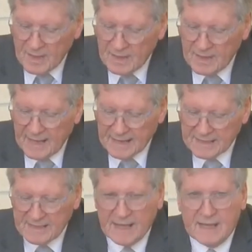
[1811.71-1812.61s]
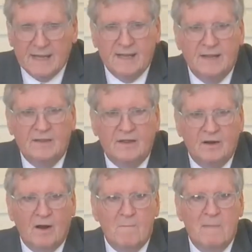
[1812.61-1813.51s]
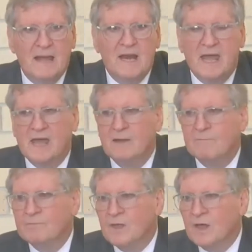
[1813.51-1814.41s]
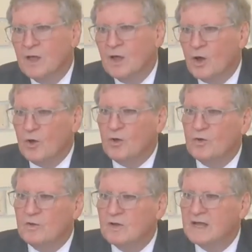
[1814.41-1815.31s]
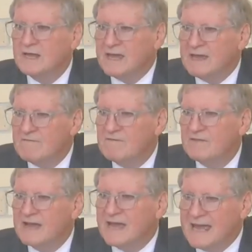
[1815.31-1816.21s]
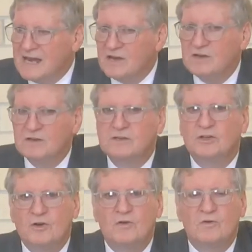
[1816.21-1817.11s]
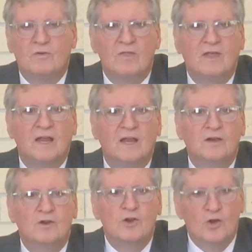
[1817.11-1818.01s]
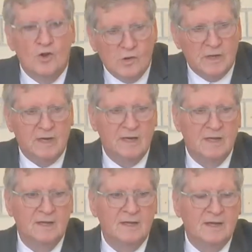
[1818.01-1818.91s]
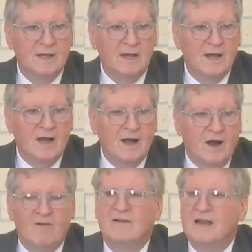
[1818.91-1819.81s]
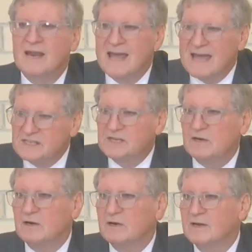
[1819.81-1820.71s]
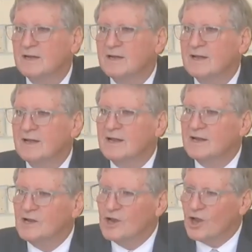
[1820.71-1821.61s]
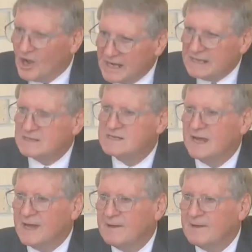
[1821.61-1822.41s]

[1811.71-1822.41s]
that there are many who give in to the lure of a lesser loyalty.